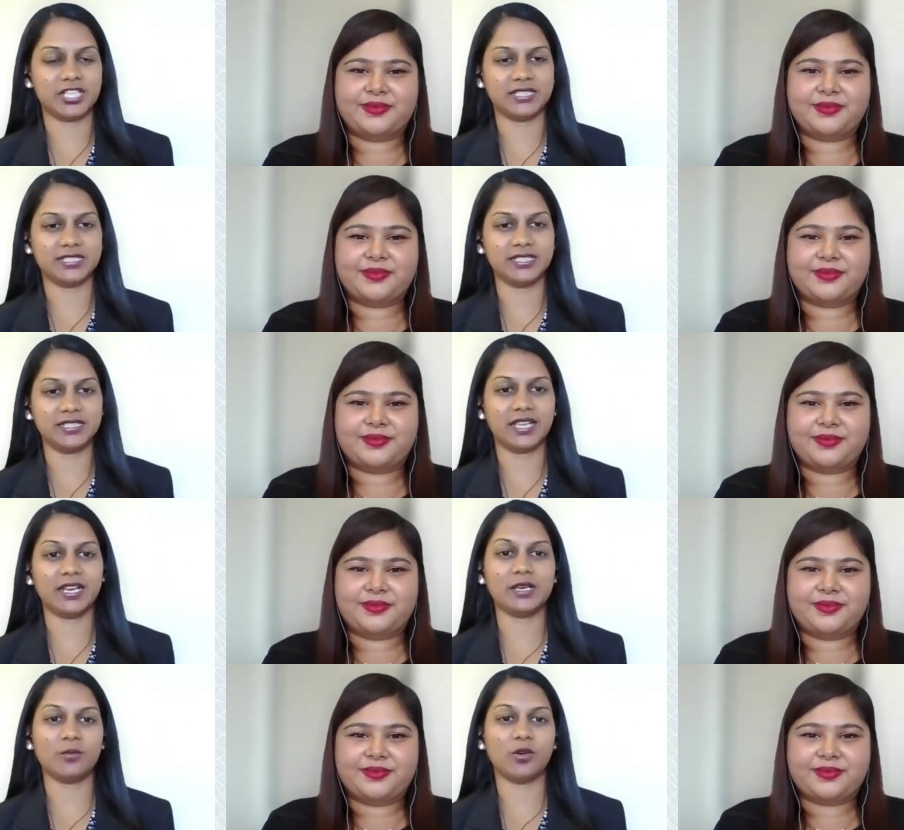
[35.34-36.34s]
Speaker 1: Chetty
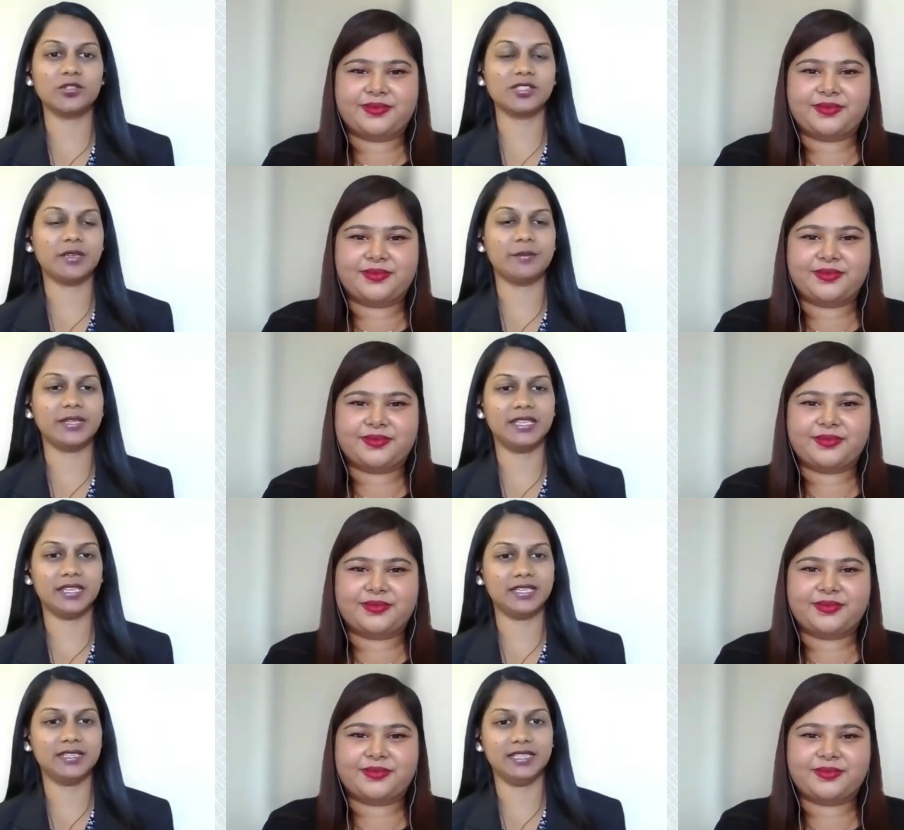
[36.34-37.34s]
and I'm also a B
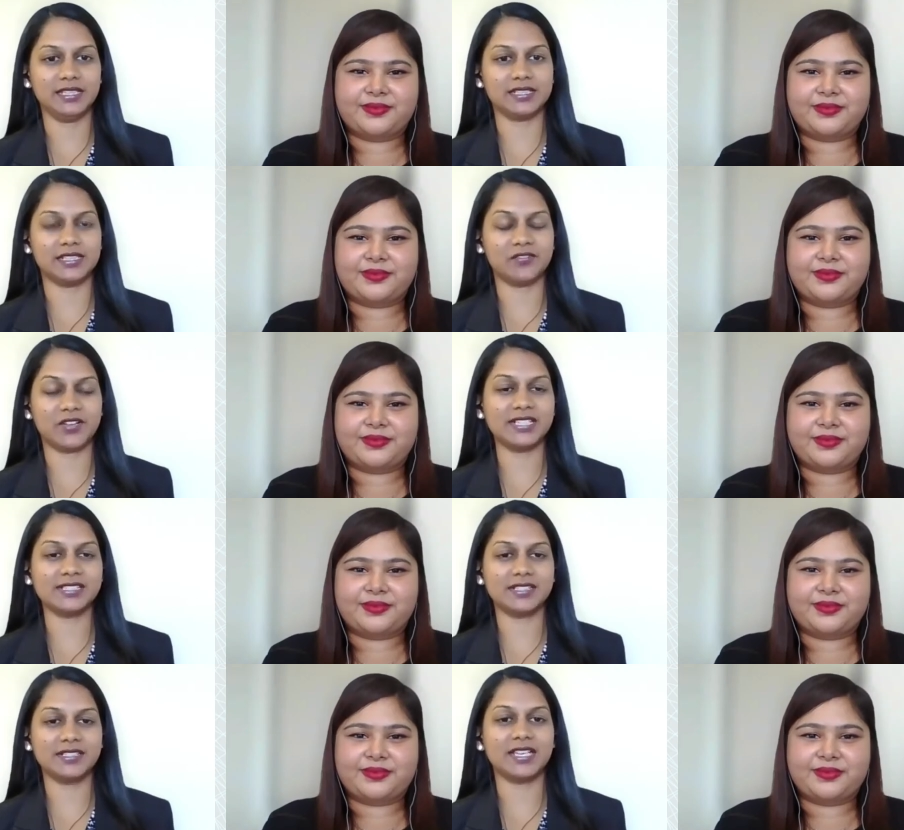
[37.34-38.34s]
E E Legal
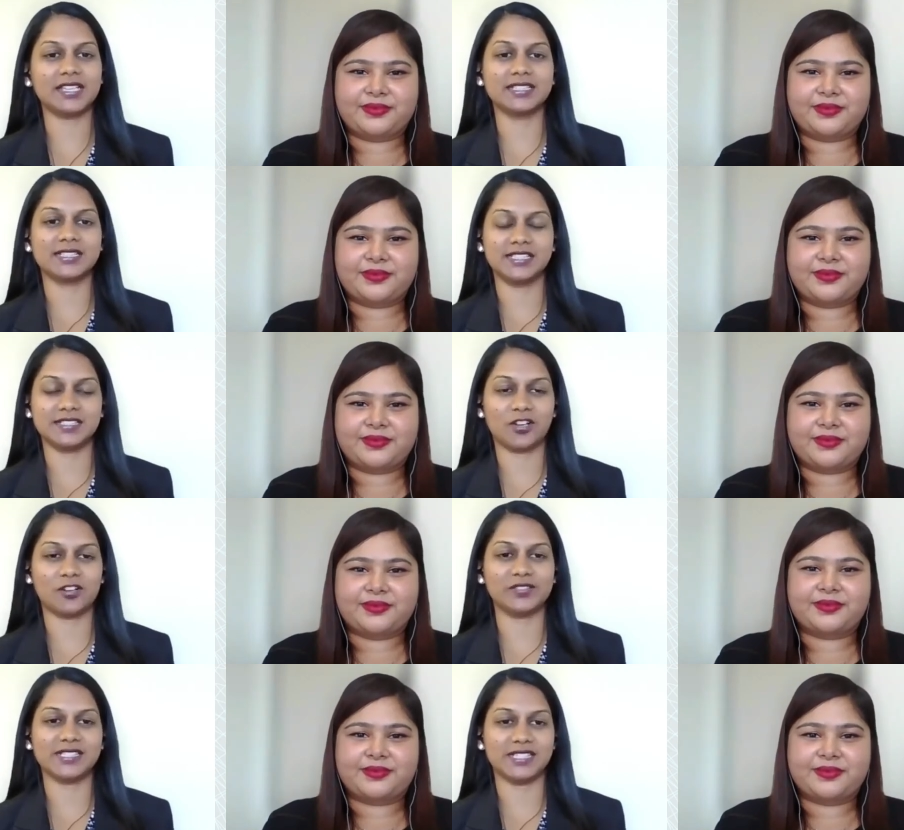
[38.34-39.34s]
Advisor at the SEESA
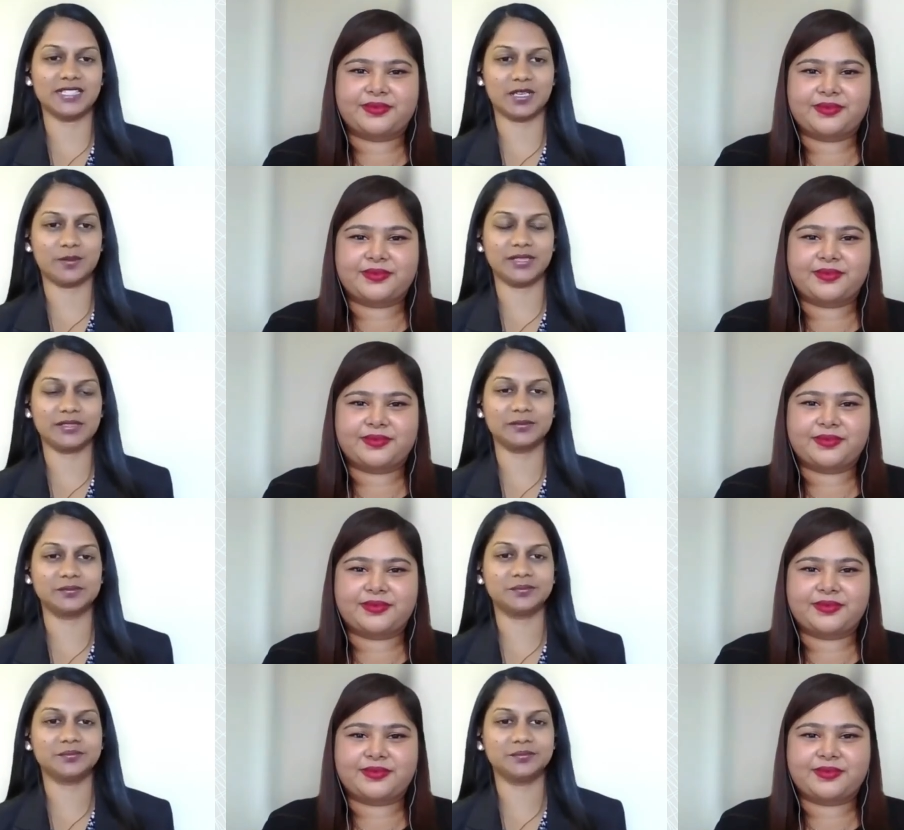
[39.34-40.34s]
office in Durban.
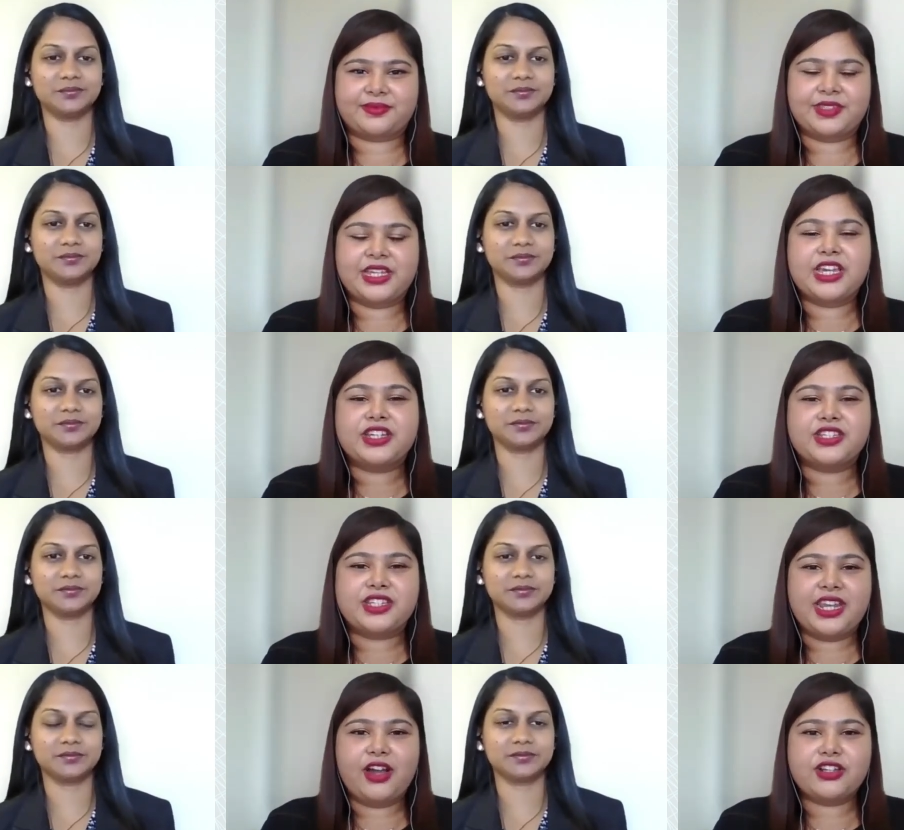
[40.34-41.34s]

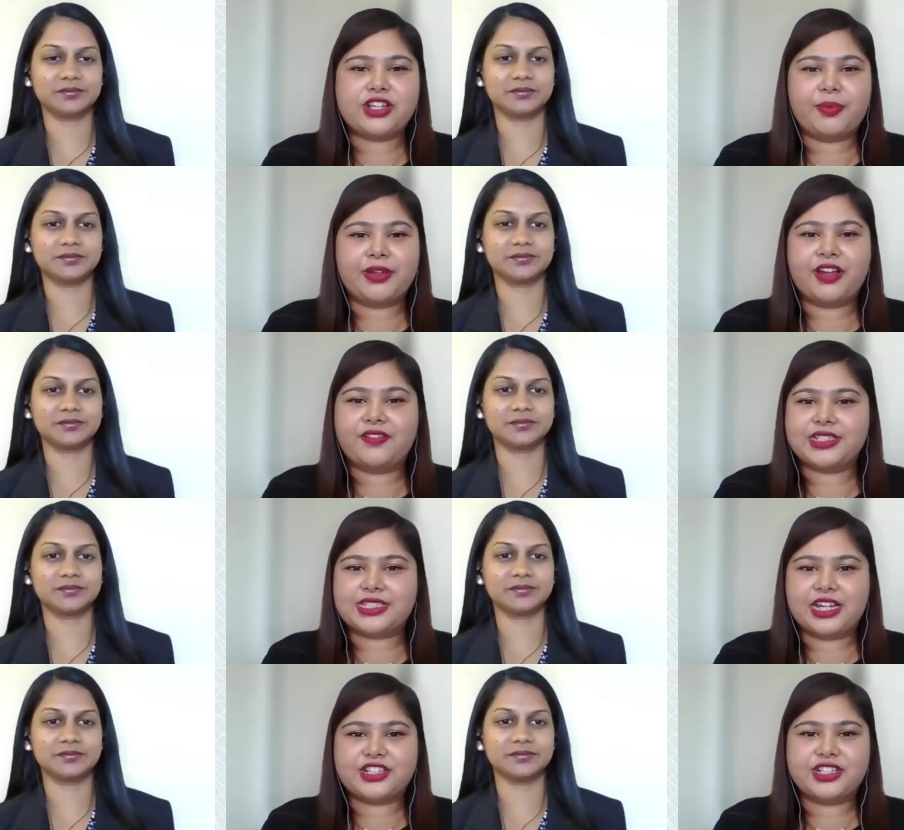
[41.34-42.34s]
Speaker 2: Today our topic of
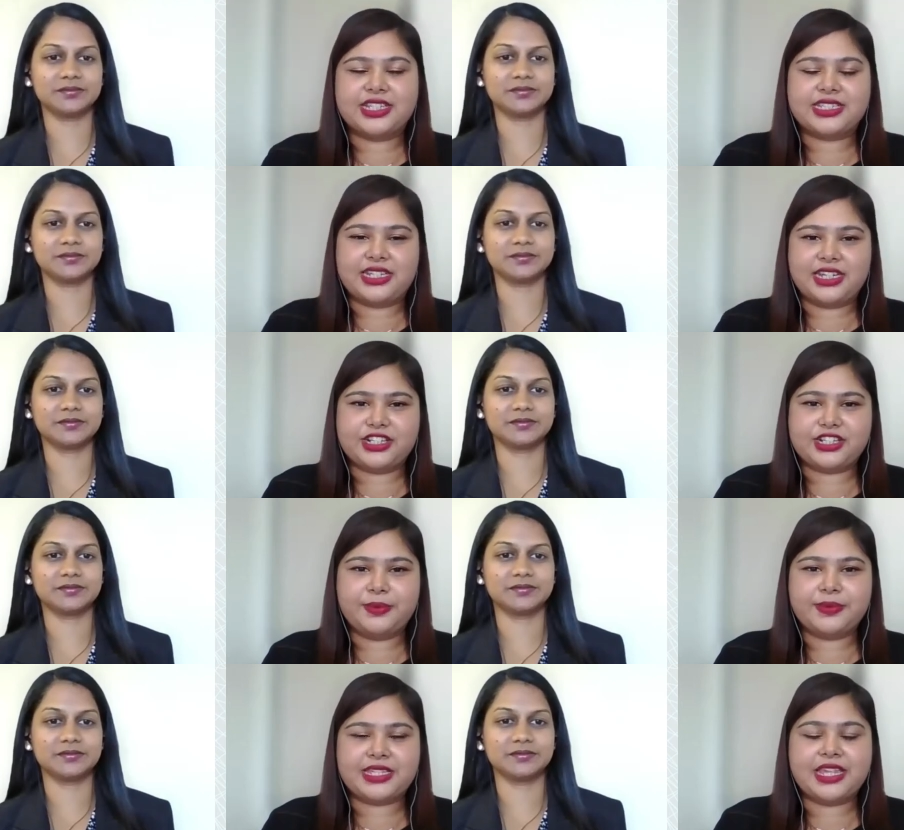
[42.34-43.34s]
discussion is
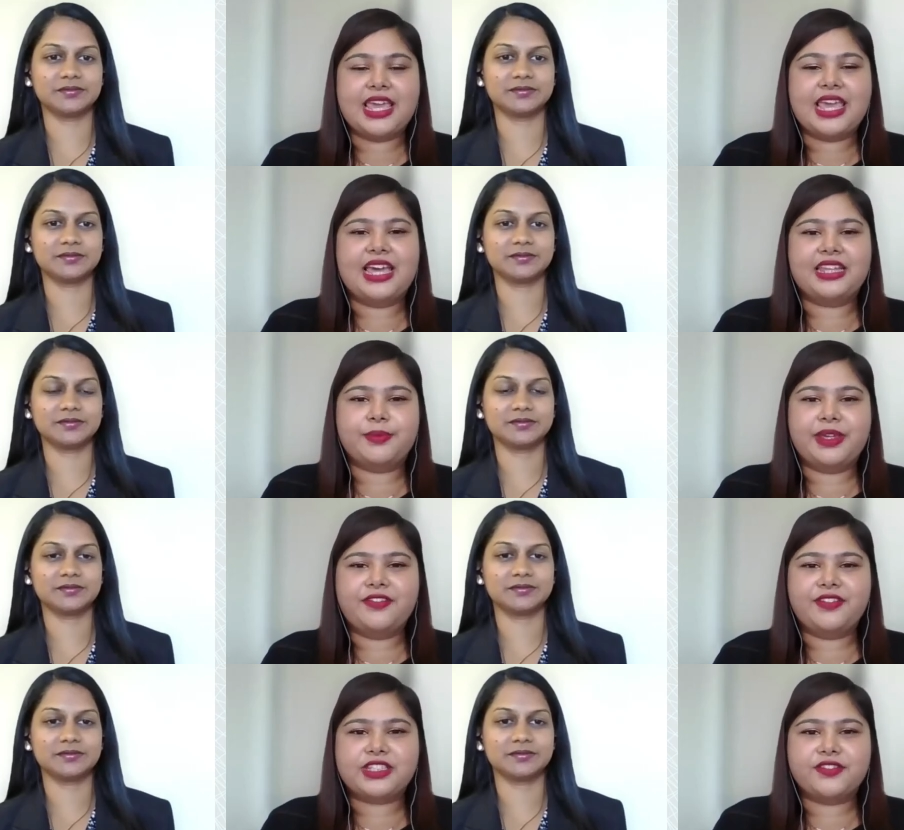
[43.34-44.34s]
learnerships and the
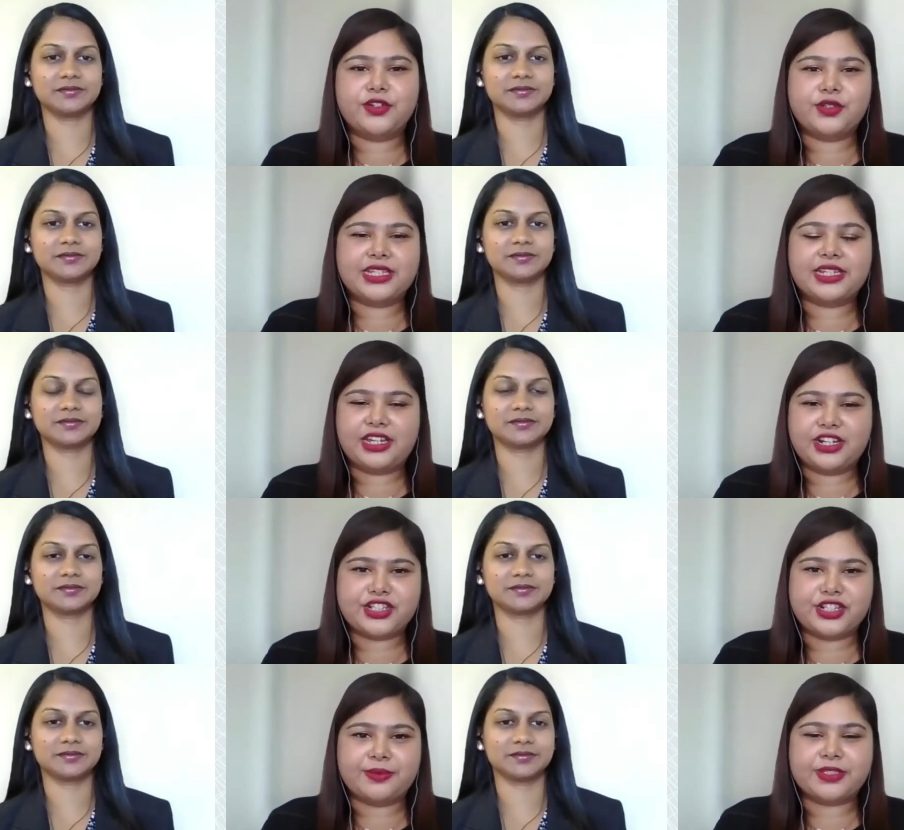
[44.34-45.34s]
benefits of using
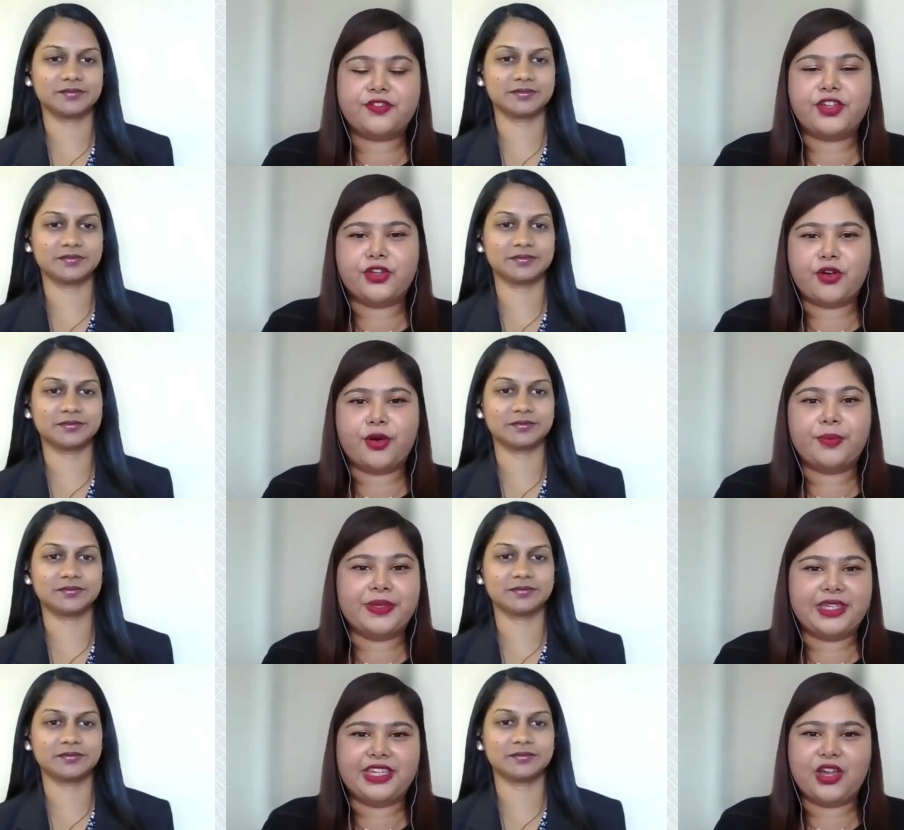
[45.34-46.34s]
learnerships for your
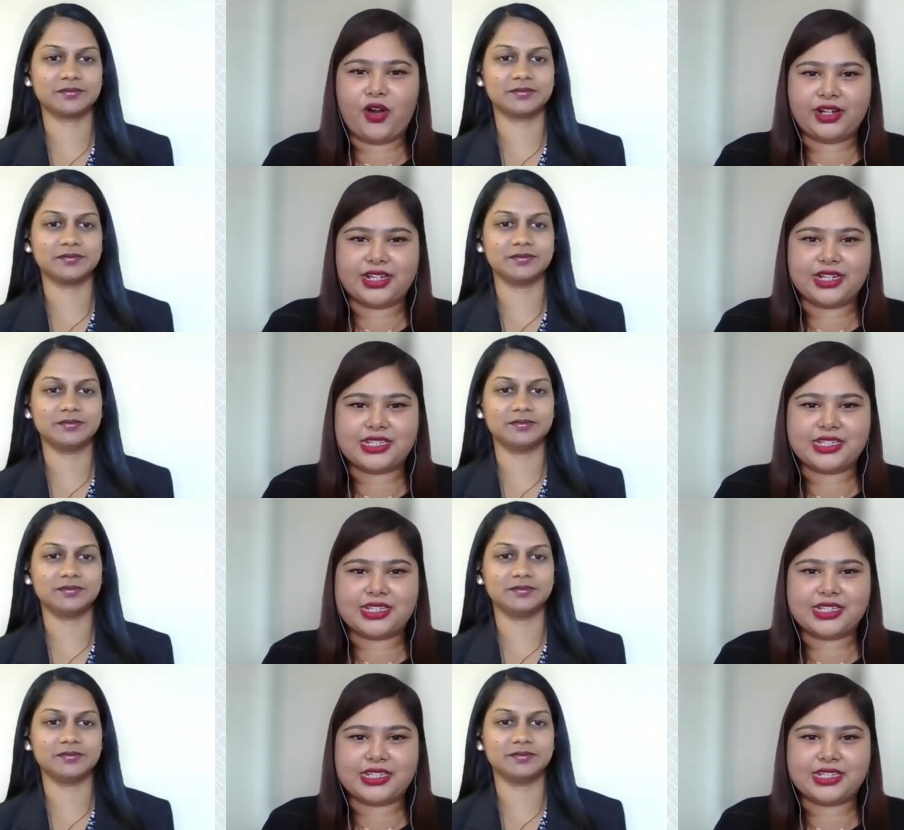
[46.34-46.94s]
B E E audit.